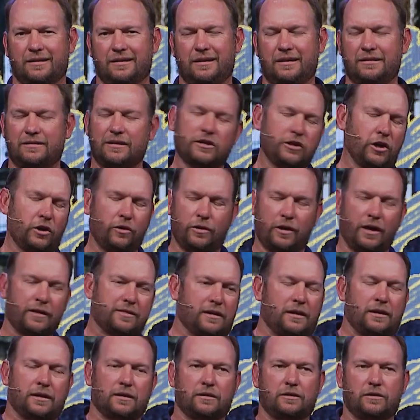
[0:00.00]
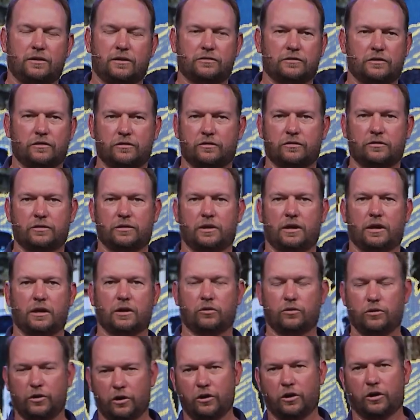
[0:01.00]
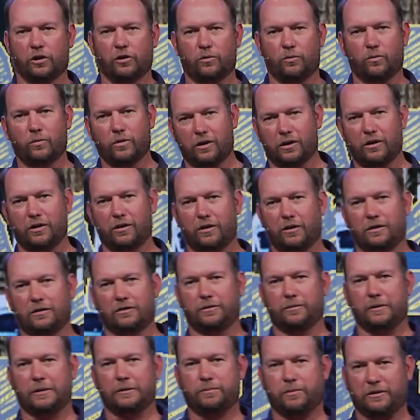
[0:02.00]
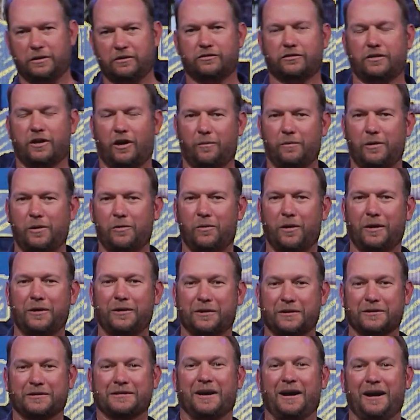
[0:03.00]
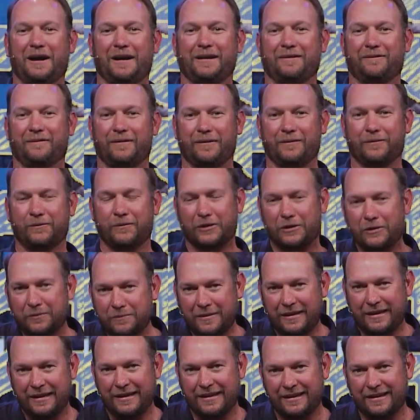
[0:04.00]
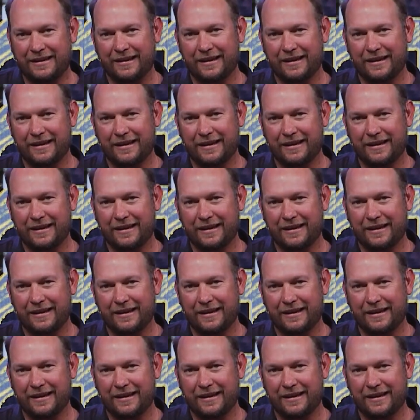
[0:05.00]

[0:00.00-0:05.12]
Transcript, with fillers: And he's like, no, nothing. It's just, and I go, no, no, what, like, please tell me what you're talking, what, what do you mean?